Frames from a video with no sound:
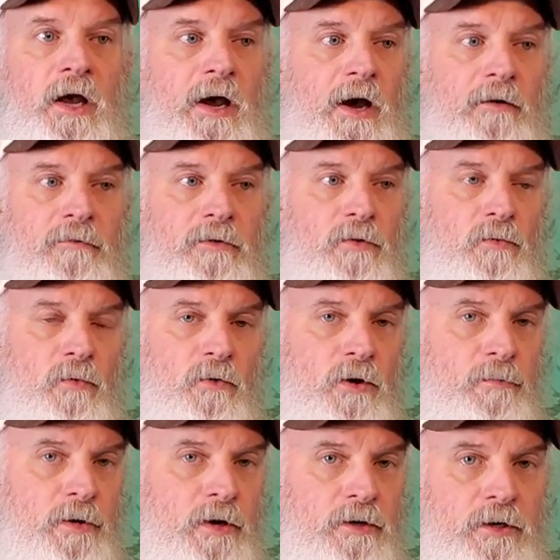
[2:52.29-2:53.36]
I really don't worry
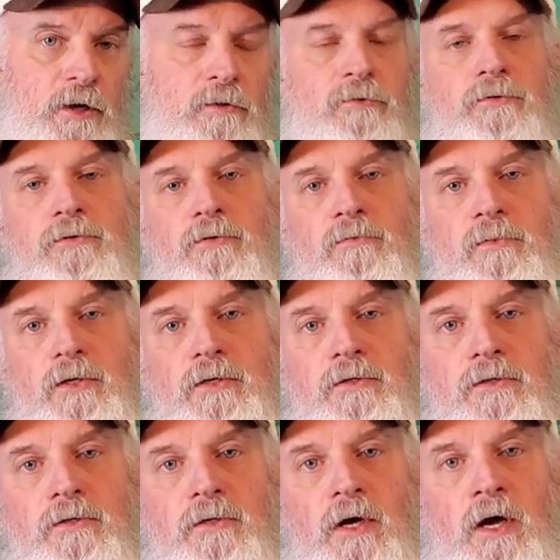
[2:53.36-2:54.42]
about color so much.